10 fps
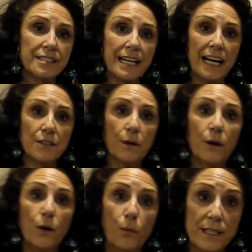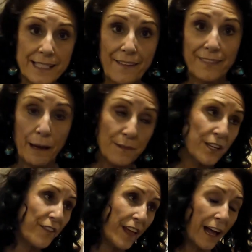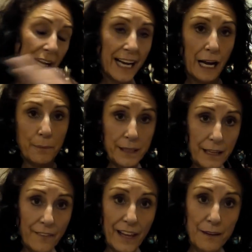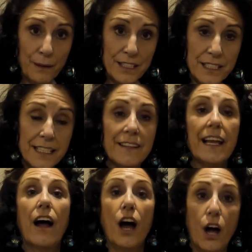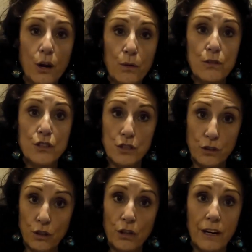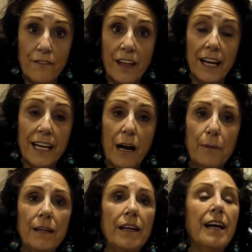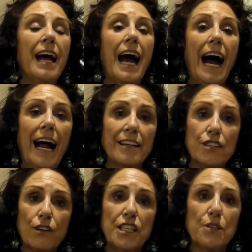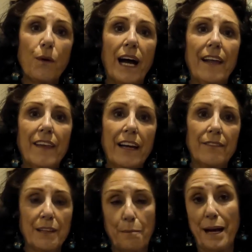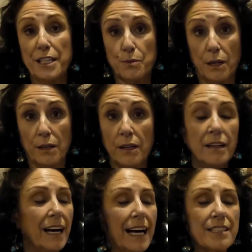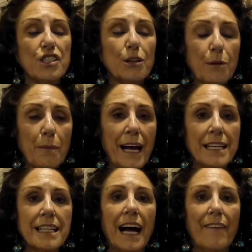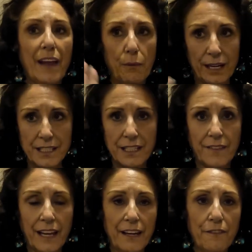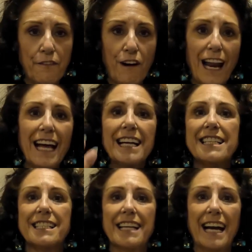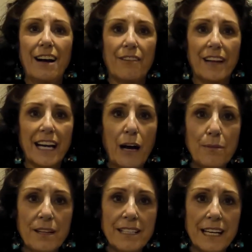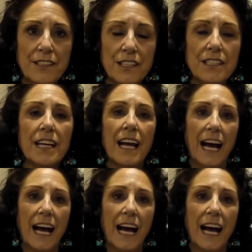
said we sent them to their cabin, and they went and did their own tour of their cabin, and straight away the beds were as a double bed, and they went and they flagged down the cabin attendant